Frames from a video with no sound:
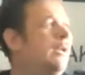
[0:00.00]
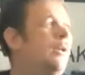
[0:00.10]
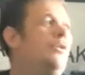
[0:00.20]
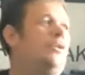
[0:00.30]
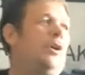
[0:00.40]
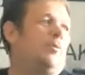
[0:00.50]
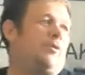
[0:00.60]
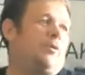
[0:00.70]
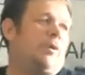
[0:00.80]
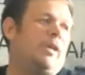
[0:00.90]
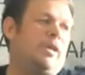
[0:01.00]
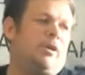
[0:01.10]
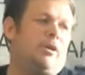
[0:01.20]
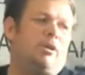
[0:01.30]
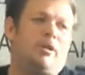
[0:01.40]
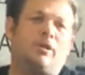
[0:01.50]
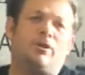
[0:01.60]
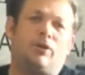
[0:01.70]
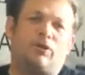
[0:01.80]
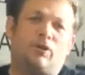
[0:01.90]
So right here,
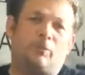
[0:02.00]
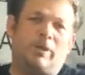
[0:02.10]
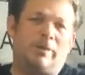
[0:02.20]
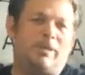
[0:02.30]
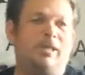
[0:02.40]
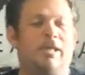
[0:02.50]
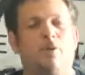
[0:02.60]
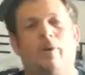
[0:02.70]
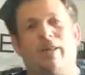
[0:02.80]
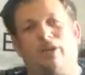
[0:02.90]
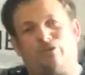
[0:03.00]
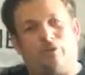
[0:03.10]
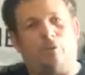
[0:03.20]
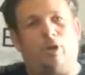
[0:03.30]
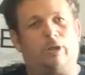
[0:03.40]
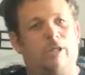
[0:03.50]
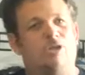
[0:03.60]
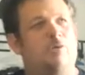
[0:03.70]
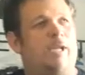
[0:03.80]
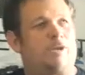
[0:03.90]
there's a little BB, and the way this would work
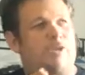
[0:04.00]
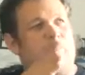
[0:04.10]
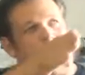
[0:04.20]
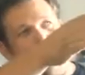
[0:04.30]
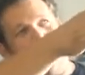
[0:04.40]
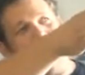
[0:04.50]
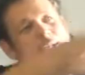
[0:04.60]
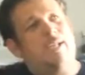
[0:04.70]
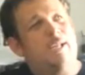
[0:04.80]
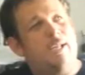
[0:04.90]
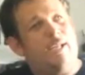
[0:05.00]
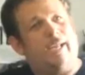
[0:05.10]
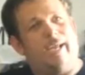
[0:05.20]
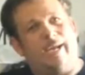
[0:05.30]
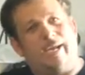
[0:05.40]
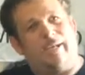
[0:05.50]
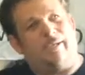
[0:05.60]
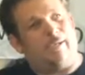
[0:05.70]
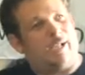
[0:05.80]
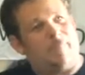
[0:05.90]
is you would actually point,
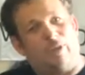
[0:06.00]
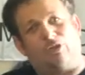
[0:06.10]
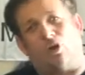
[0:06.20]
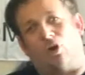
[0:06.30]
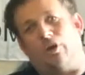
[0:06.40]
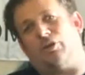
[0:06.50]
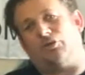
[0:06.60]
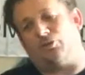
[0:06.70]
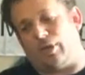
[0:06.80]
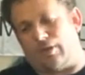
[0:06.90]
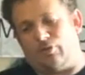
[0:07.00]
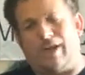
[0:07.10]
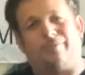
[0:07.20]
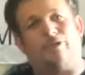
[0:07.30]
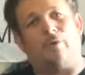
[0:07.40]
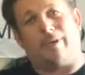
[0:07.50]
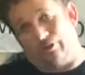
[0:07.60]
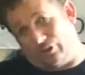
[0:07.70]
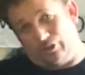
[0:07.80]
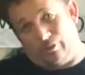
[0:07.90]
and it's hard to describe. You have to go out
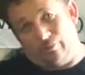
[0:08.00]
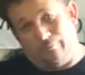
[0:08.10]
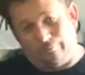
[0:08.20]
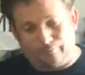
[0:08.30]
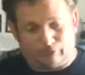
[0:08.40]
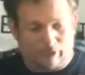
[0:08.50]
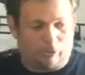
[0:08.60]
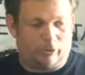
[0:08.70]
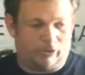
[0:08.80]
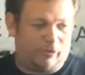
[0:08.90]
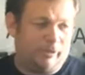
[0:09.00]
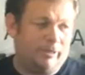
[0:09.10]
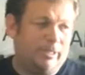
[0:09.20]
and shoot in order to do it.